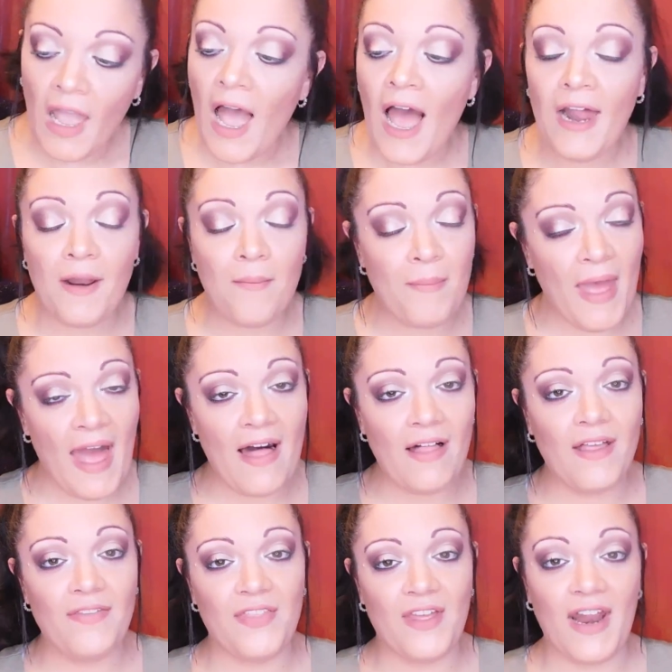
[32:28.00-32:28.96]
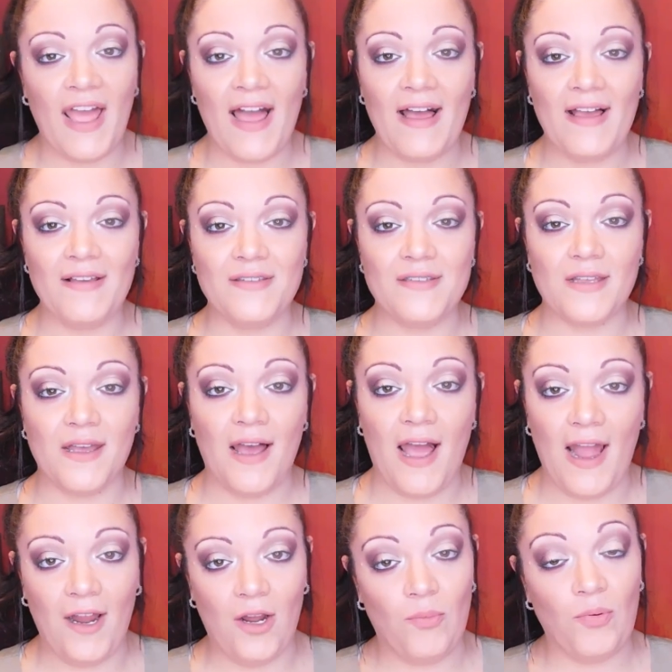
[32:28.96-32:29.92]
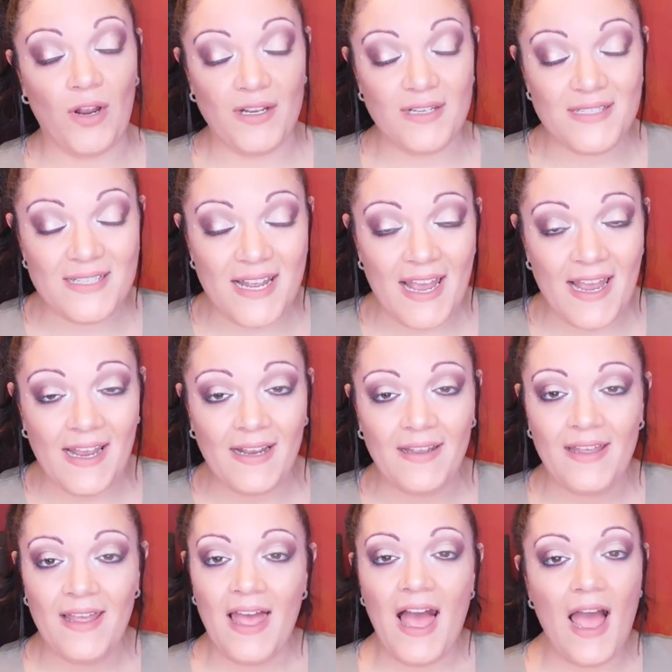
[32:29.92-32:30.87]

on a palette that has a higher price tag,